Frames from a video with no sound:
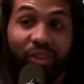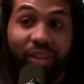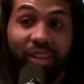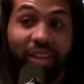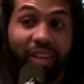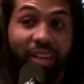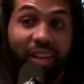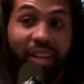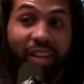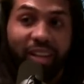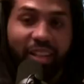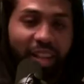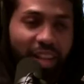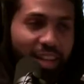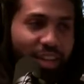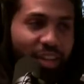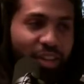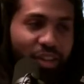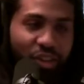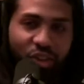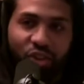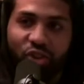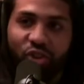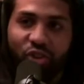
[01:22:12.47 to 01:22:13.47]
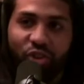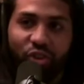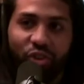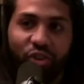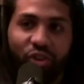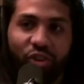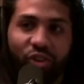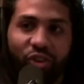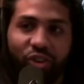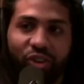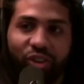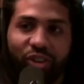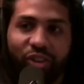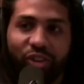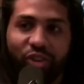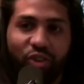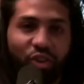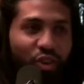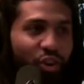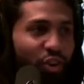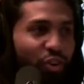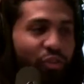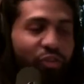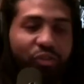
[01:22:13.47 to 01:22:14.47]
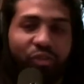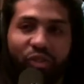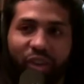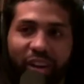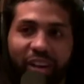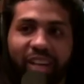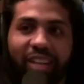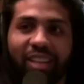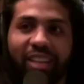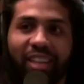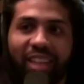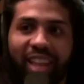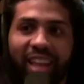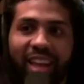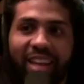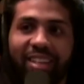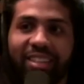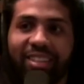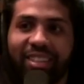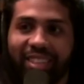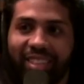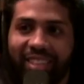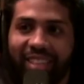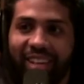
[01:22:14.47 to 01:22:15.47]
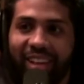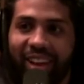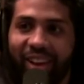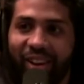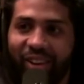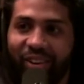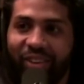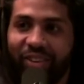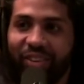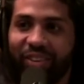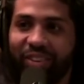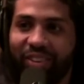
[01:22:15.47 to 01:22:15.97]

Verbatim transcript: Right. Like, and still had the same career. You're like, a fucking legend now.